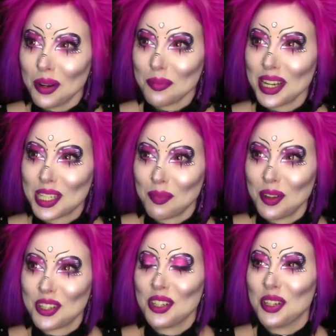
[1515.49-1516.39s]
What am I
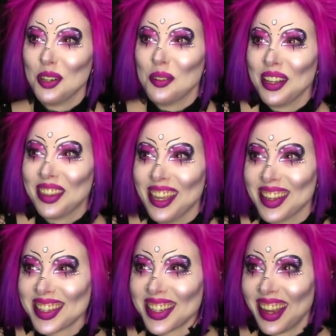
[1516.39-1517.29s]
supposed to do with this?